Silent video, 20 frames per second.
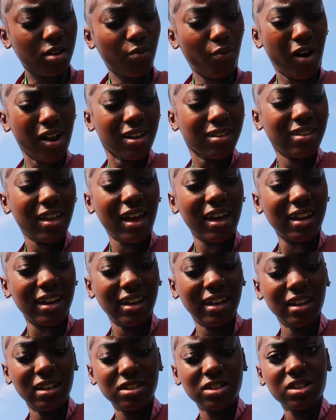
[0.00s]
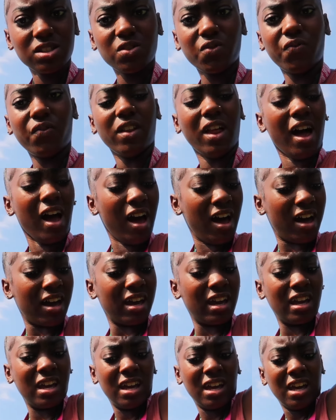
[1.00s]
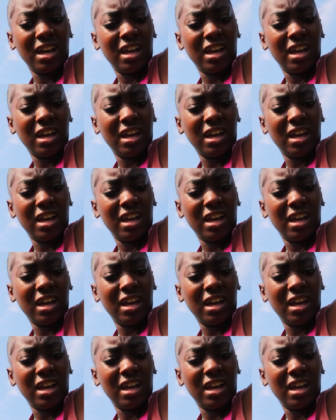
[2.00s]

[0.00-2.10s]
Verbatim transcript: Why did that ant just fly?